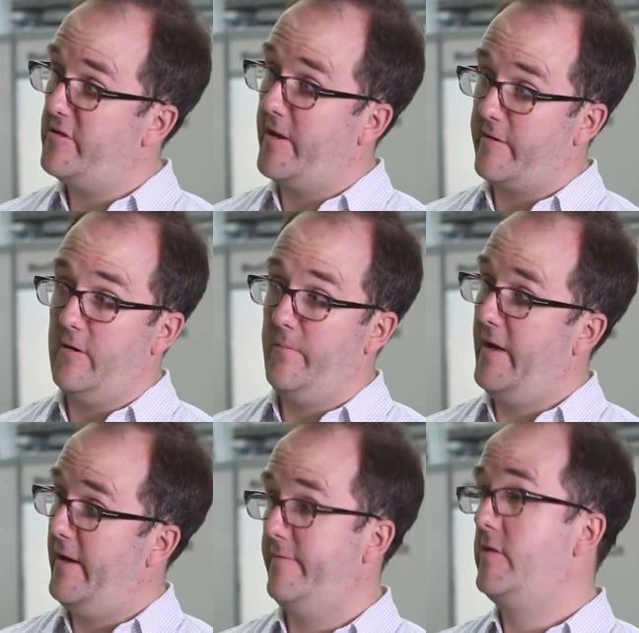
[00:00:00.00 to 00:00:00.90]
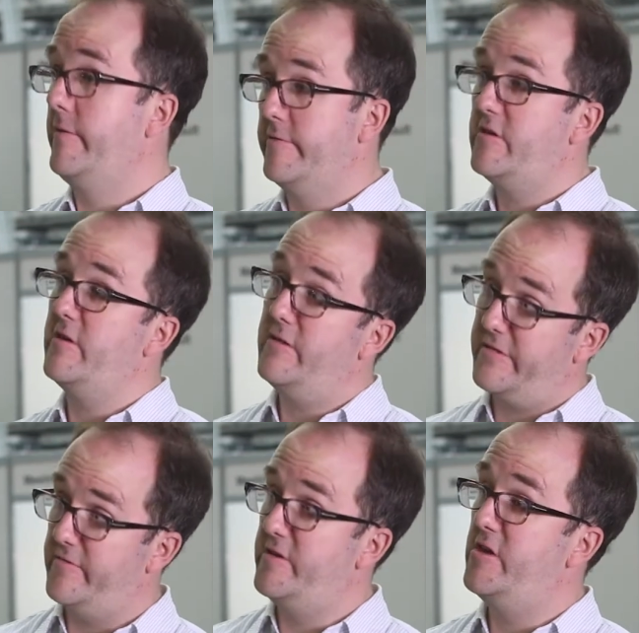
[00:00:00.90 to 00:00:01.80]
Telekom have, 2G,
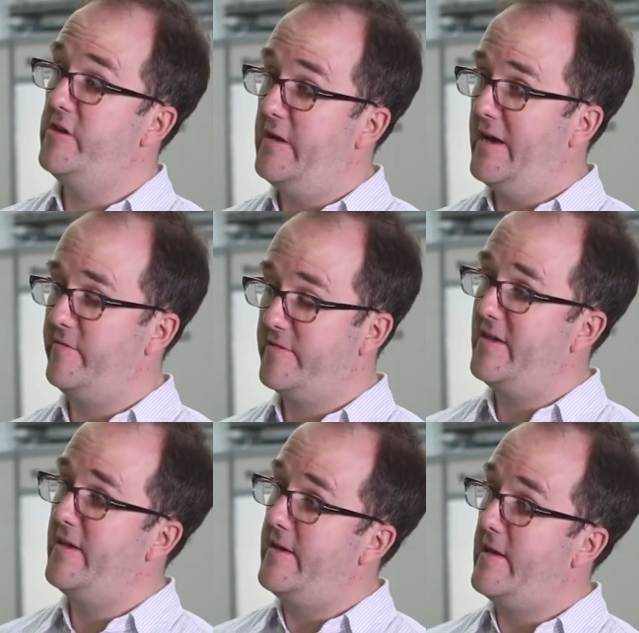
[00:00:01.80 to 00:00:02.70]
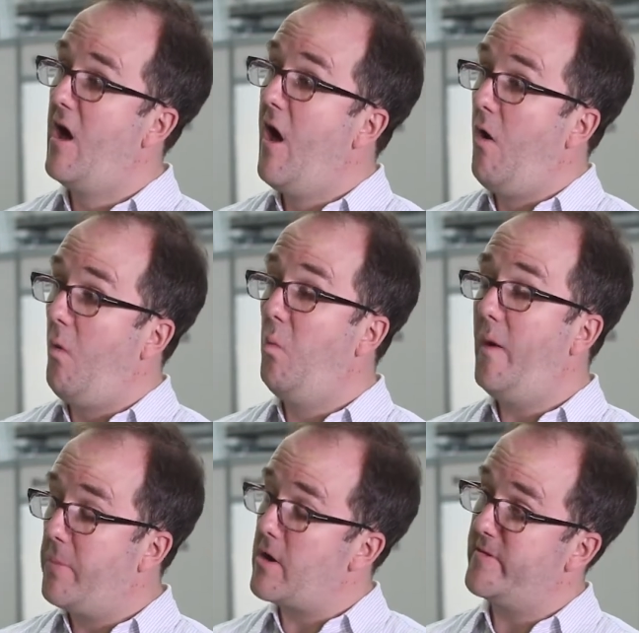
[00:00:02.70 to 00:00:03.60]
3G, LTE?
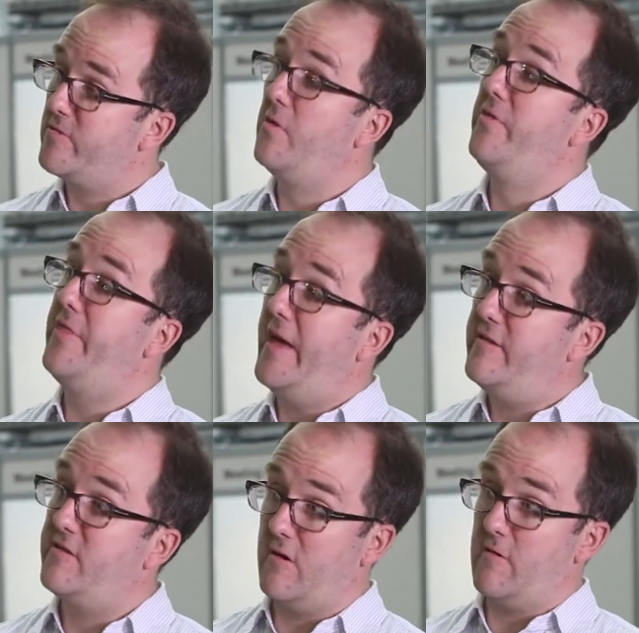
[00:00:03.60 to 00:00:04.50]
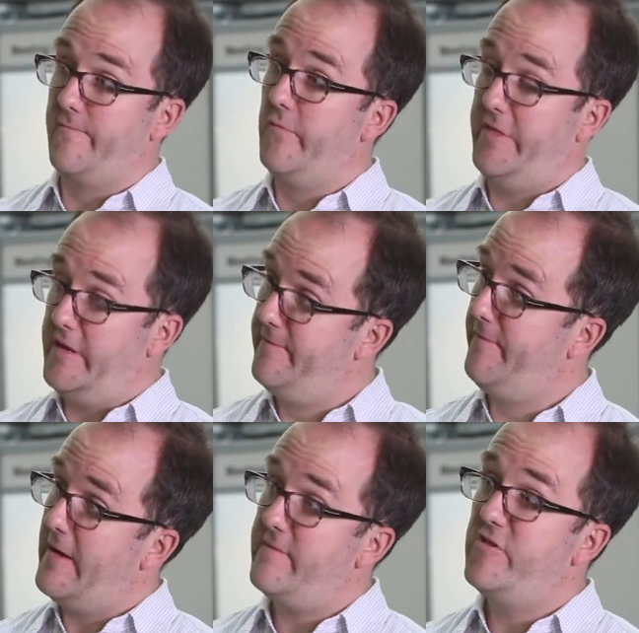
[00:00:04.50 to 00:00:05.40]
What purpose will they serve within
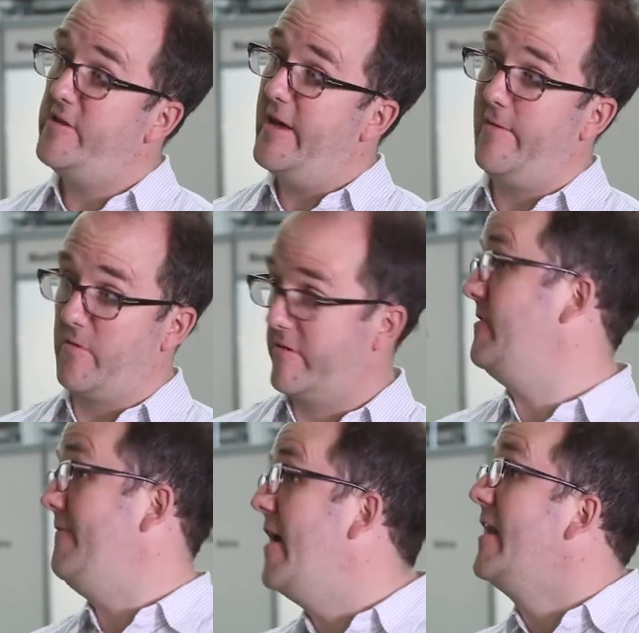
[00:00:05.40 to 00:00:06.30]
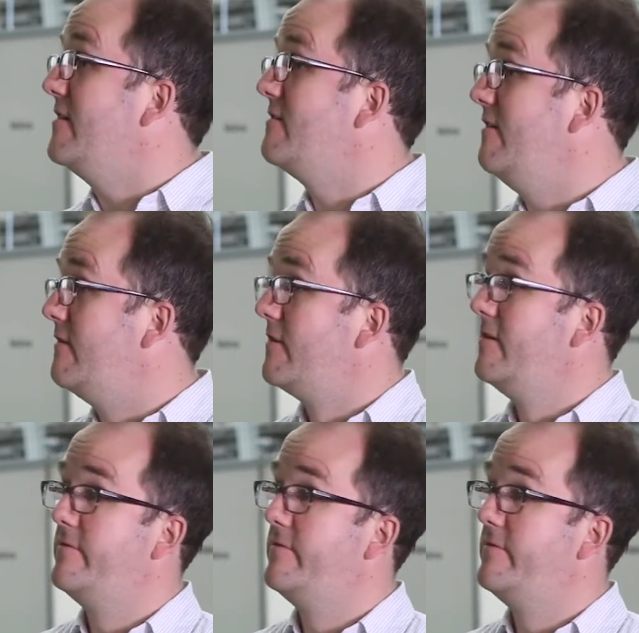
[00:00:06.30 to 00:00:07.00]
5G networks, if any at all?